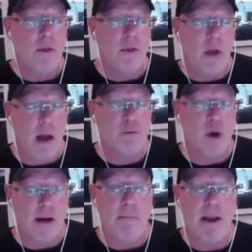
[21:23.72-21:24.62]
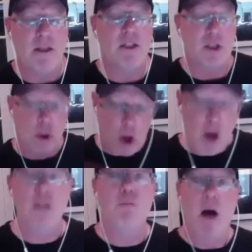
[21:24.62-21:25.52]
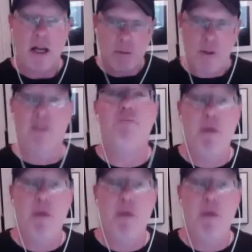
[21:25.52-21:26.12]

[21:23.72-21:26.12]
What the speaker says: I'm trying to make this as long as possible to give